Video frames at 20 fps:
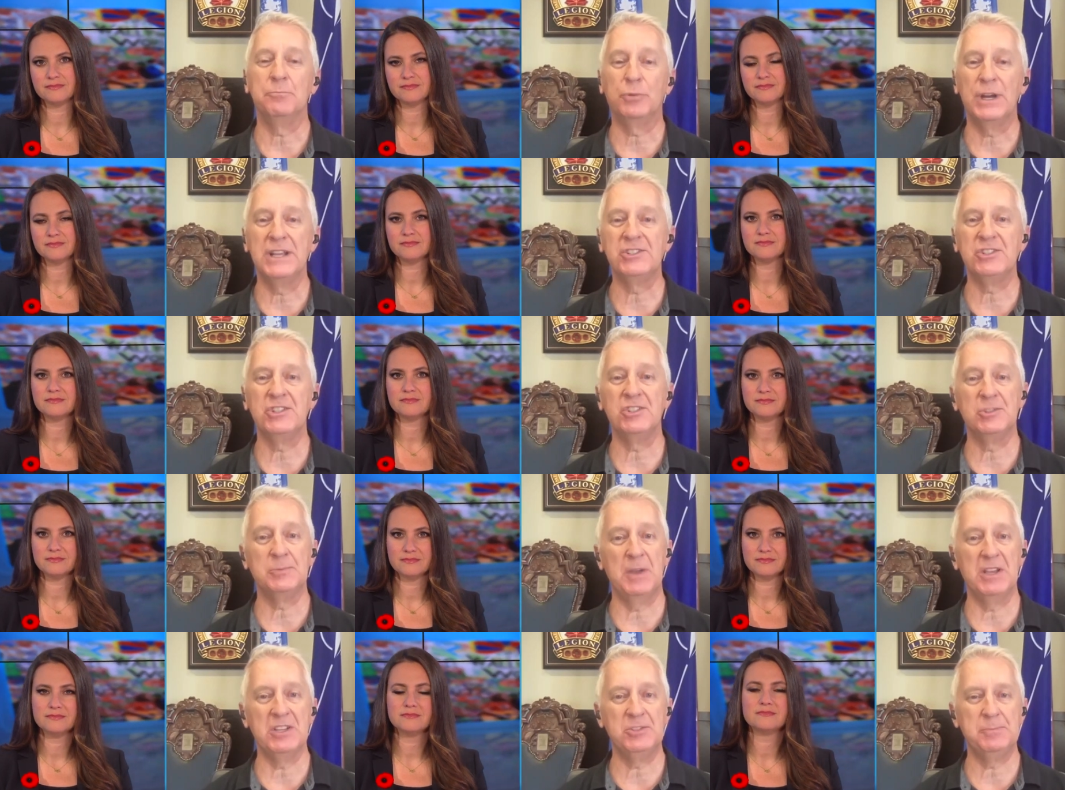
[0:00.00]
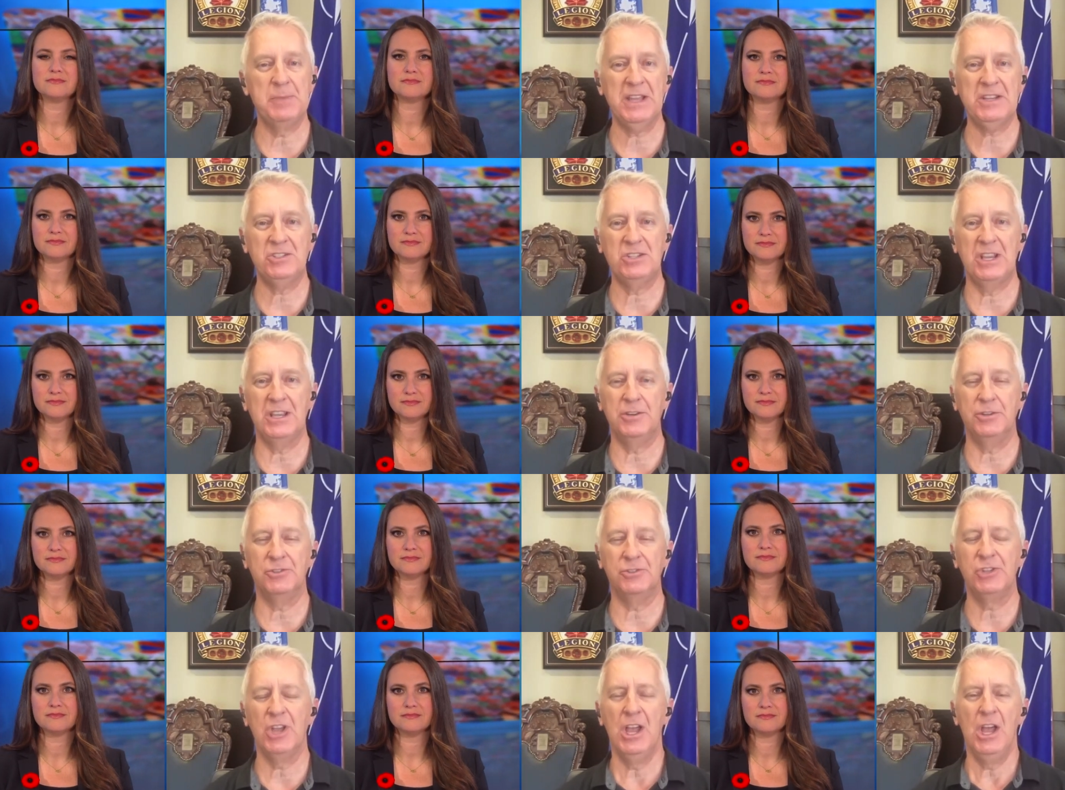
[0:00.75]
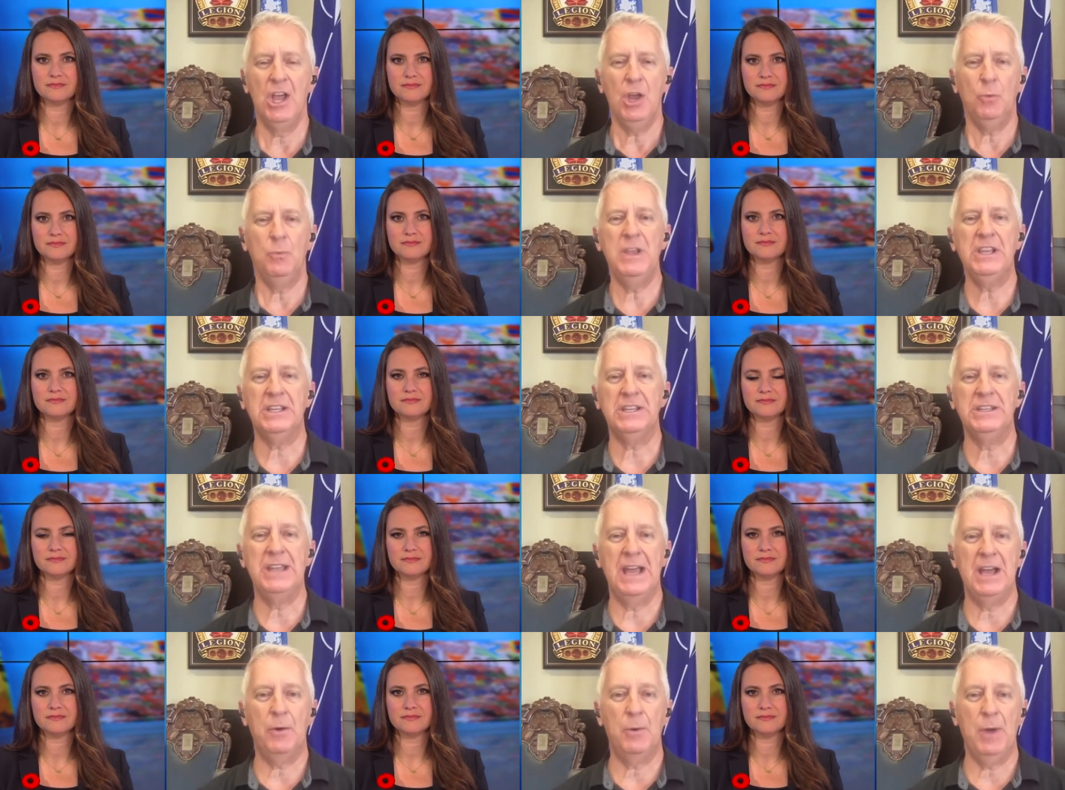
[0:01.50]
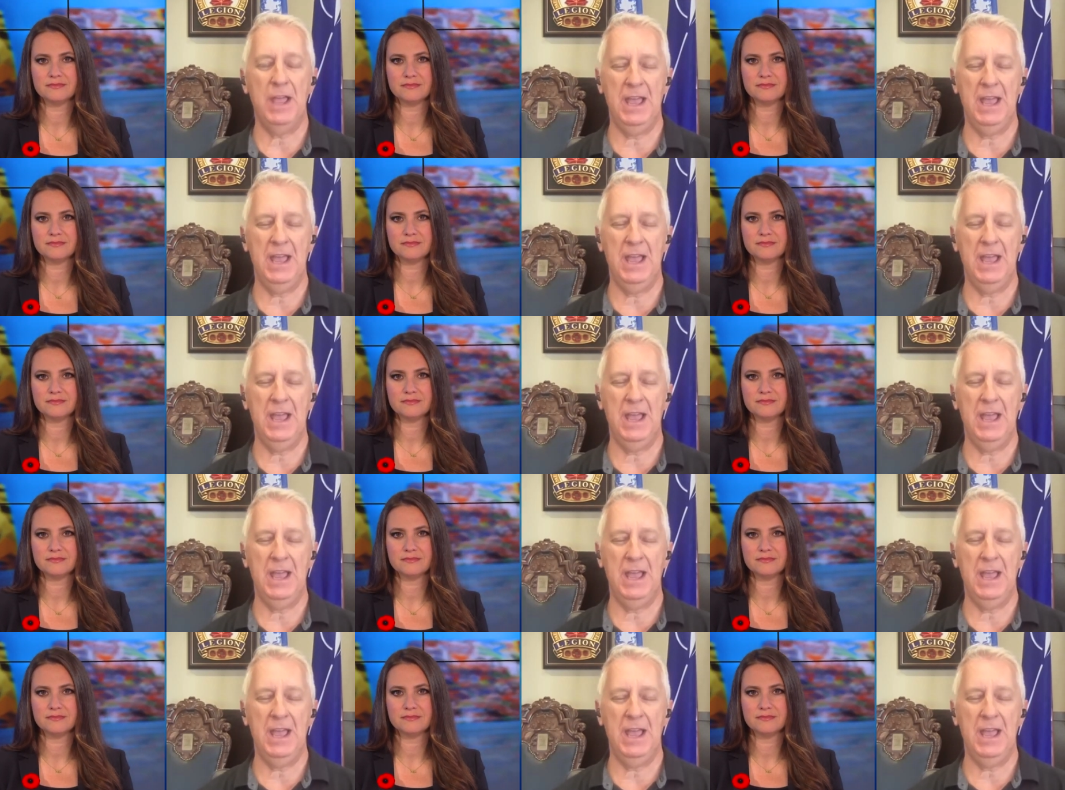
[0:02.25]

Speaker 1: presence by spectators, we can now